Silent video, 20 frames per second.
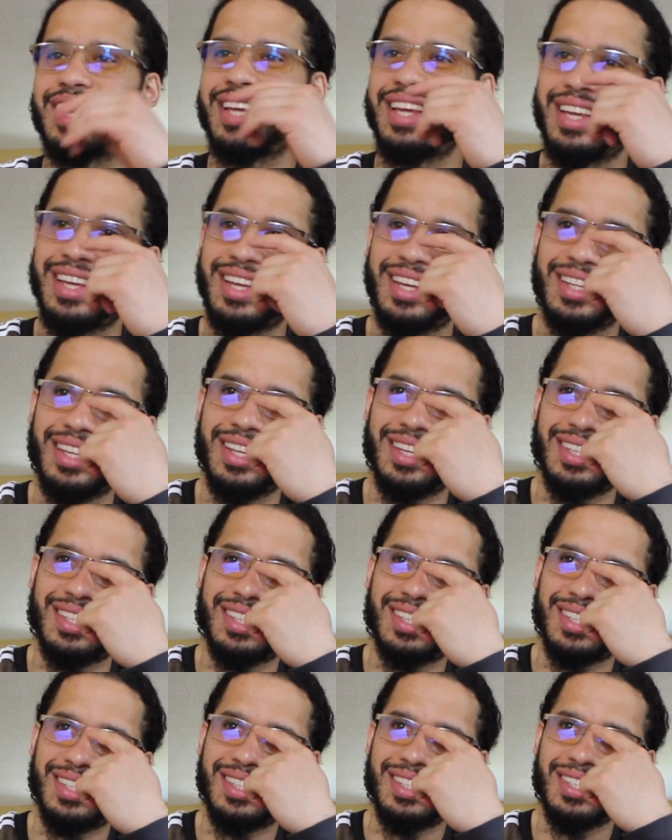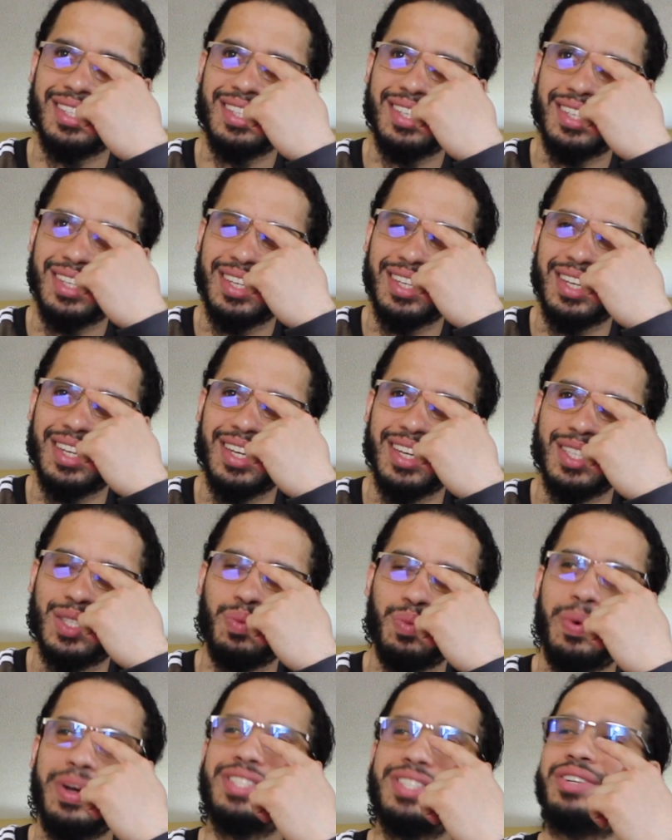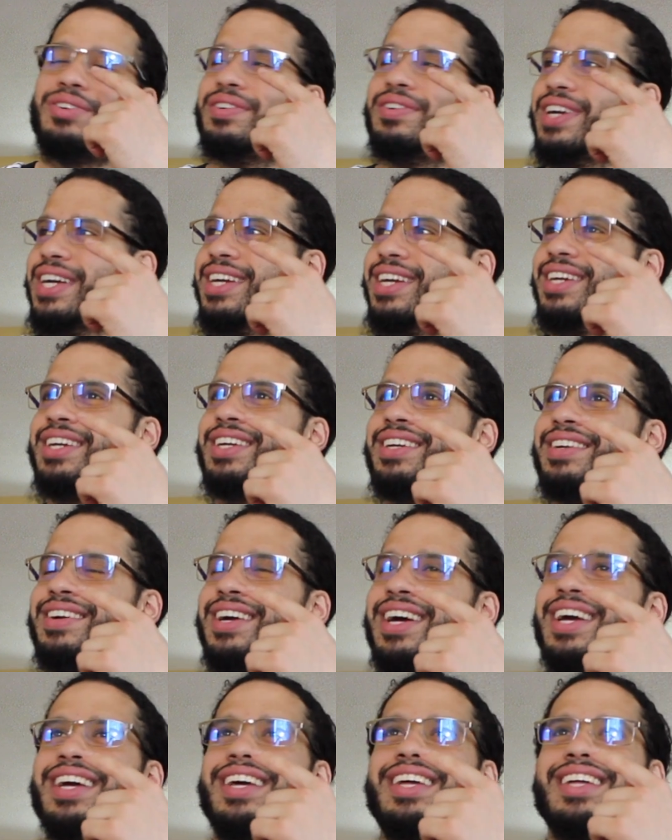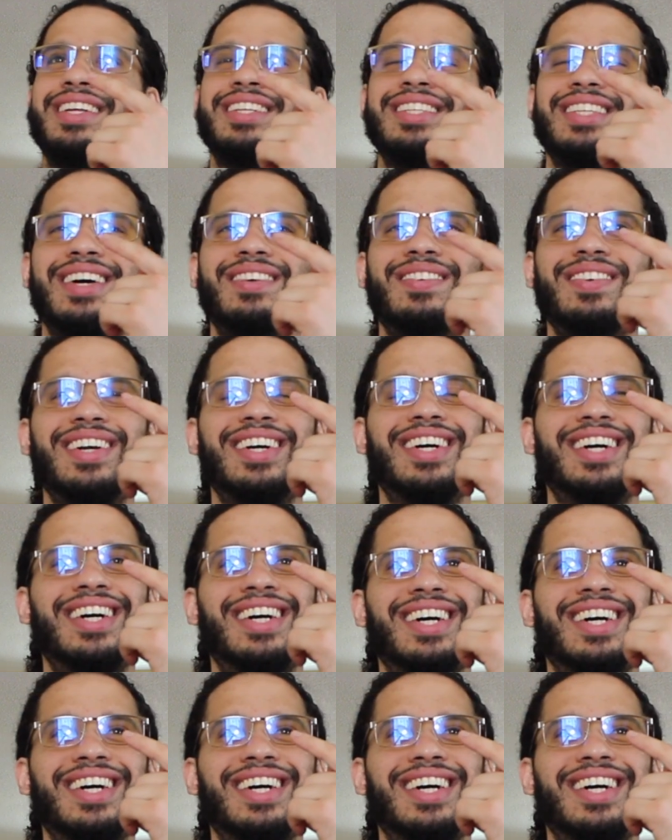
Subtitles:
It's wizardry, right? Is that what